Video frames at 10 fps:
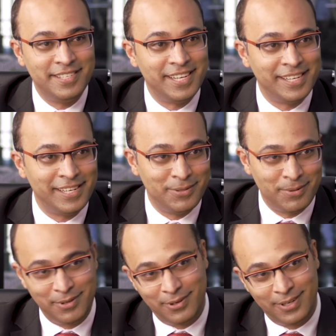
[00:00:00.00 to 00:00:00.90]
checklist
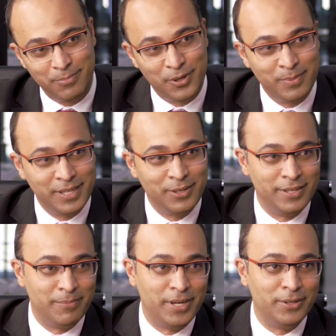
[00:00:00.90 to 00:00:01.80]
with you on a property
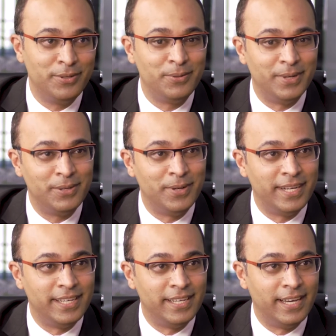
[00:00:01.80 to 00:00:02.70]
you're about to acquire,